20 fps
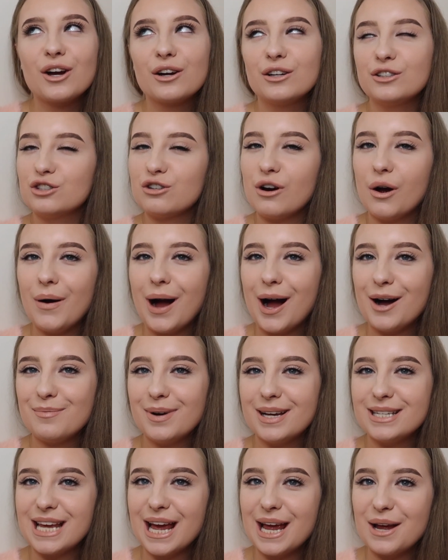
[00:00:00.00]
control how
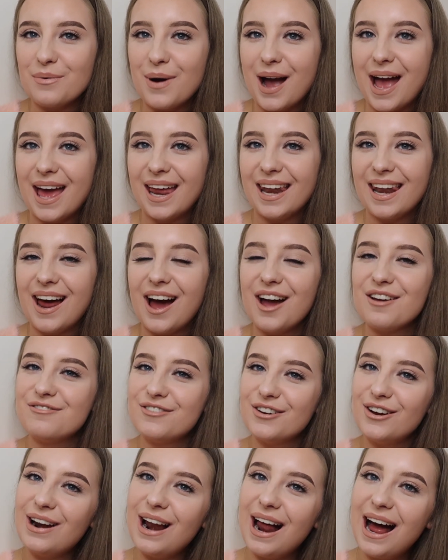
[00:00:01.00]
my day went. I
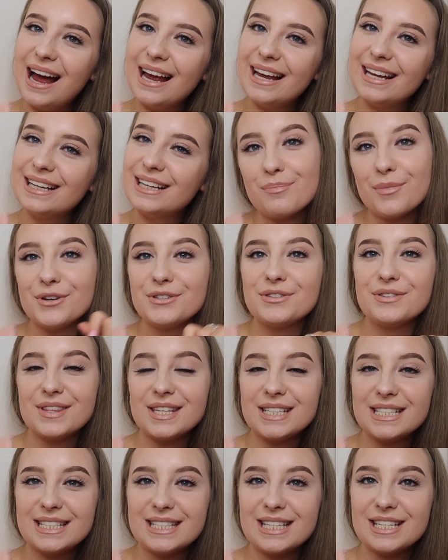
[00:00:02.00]
feel like most of
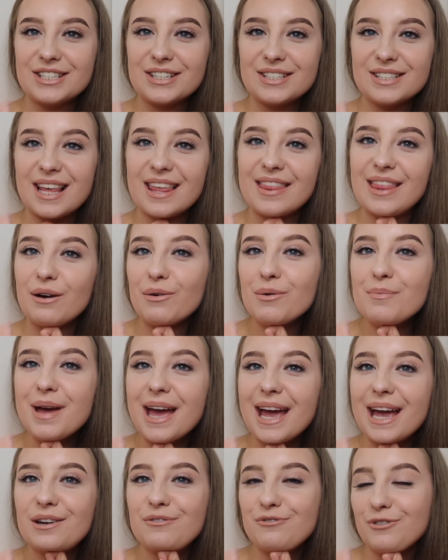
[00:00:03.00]
the decisions that were
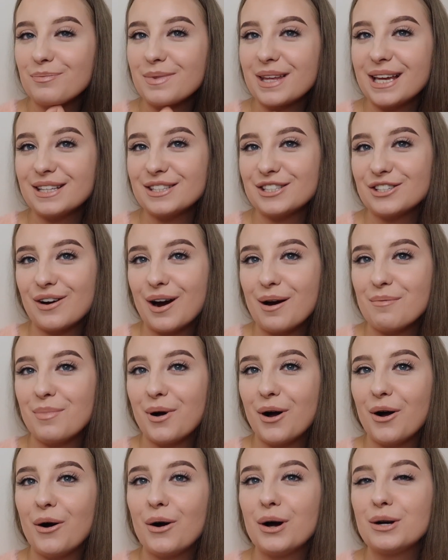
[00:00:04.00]
made from the Instagram
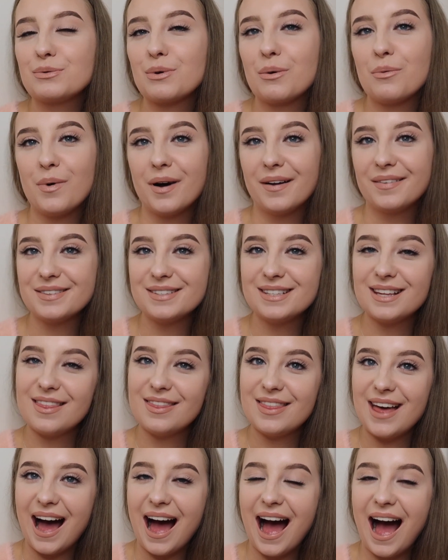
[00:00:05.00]
polls were ones
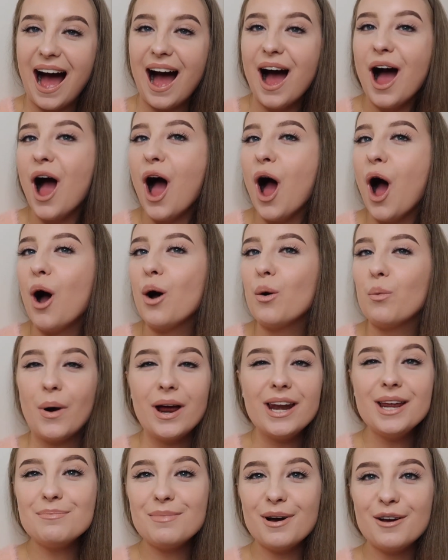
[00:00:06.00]
that
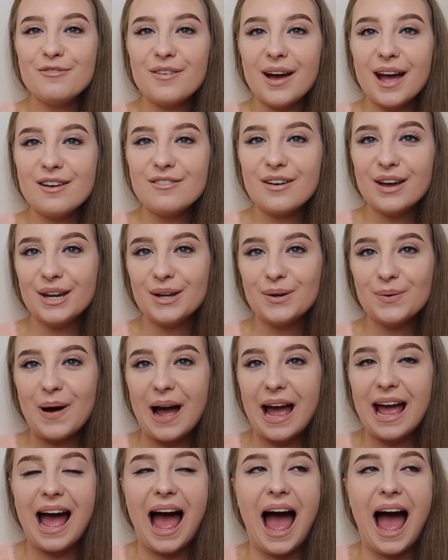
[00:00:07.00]
went in my favour in a way.